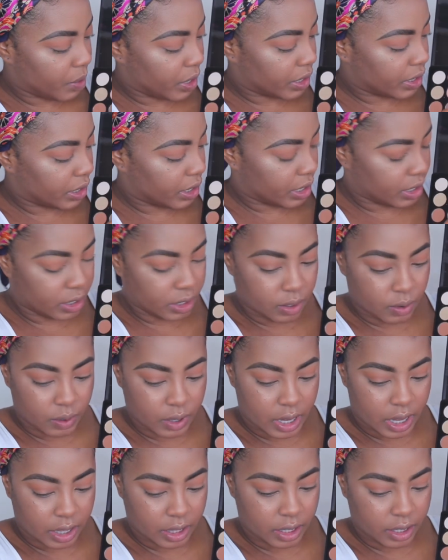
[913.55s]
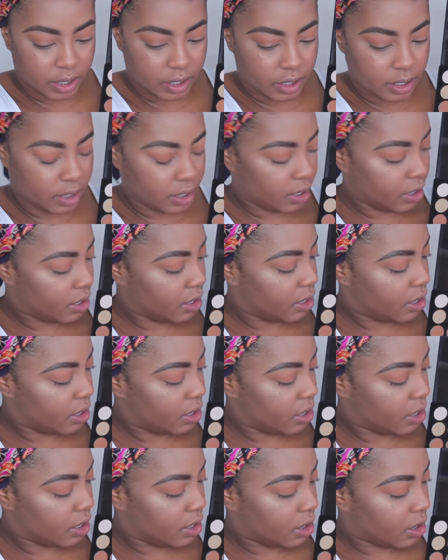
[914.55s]
mix these two colors,
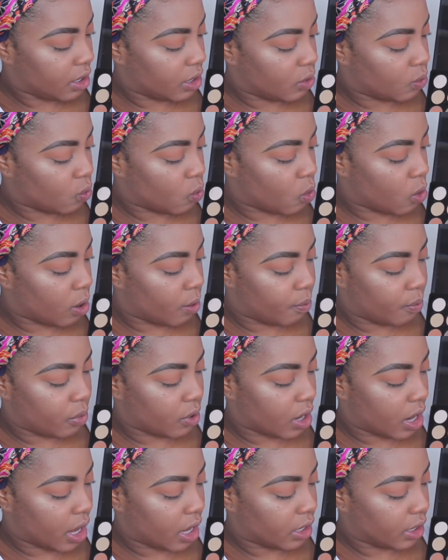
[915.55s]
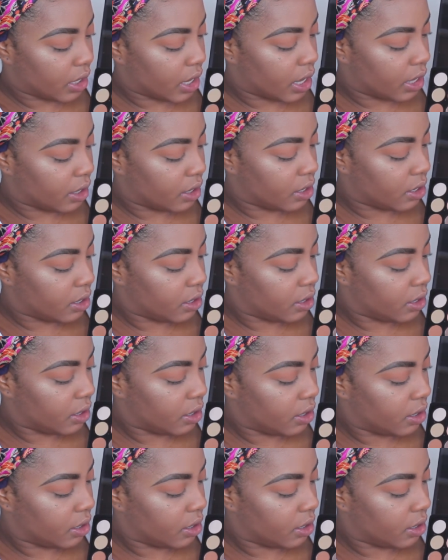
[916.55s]
these warm brown colors,